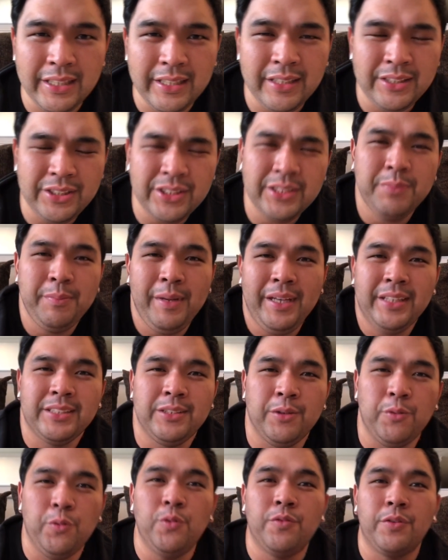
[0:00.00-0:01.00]
And it just makes
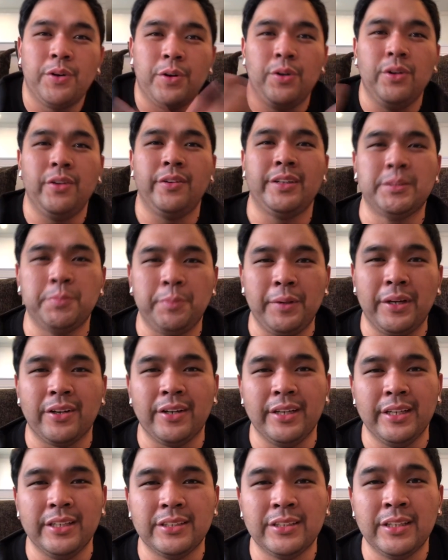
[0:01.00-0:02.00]
the overall
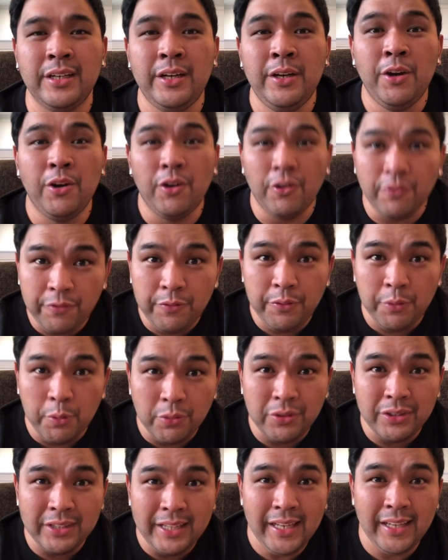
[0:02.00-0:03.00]
experience of
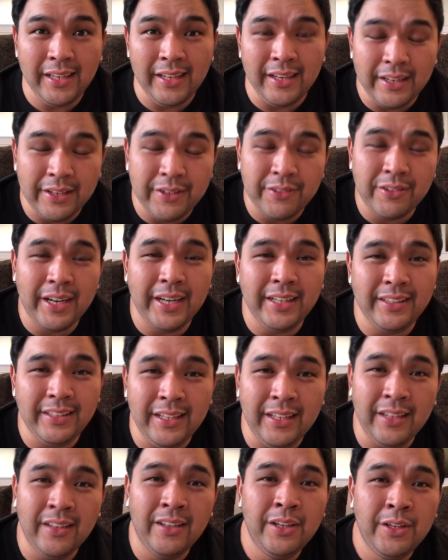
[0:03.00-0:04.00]
note taking and
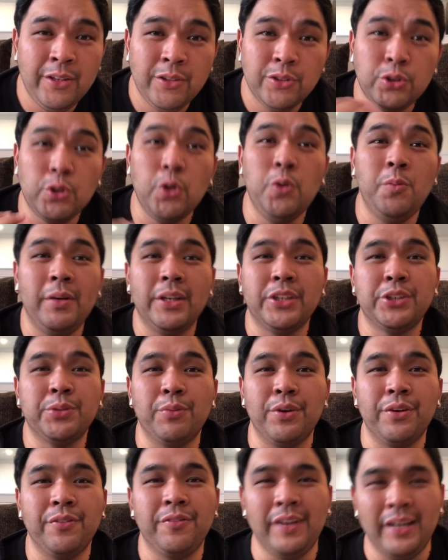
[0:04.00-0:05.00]
writing so much
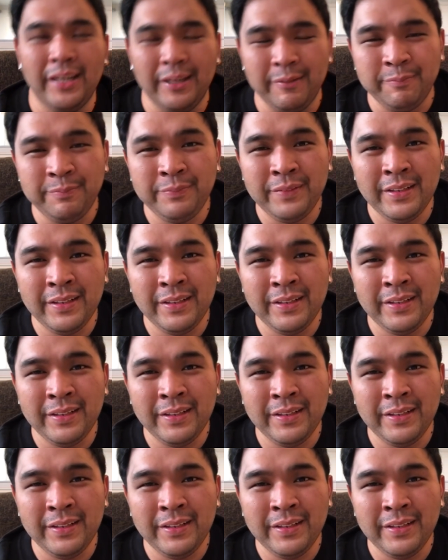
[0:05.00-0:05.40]
more fun.